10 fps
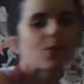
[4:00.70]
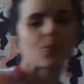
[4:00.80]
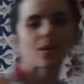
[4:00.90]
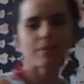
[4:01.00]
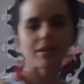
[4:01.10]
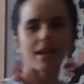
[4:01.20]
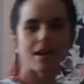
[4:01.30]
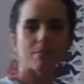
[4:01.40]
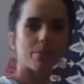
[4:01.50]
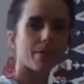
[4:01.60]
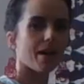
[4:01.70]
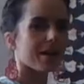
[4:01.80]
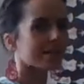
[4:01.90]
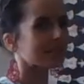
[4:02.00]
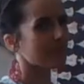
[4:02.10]
warming up
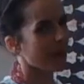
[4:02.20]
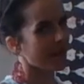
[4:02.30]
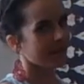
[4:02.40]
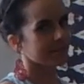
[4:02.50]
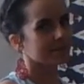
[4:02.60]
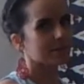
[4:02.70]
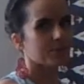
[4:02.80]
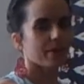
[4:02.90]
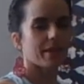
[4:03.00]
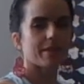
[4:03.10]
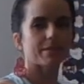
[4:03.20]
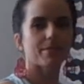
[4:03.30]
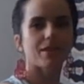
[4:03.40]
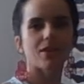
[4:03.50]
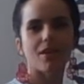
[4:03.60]
our spines with
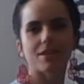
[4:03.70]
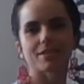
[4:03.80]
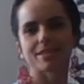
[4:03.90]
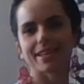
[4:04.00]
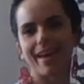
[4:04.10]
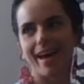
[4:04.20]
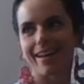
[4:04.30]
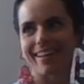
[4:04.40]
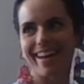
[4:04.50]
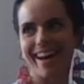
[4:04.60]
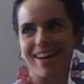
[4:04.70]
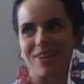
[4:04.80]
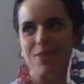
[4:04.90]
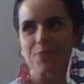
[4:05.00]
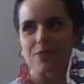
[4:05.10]
something called cat
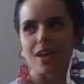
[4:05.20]
cow,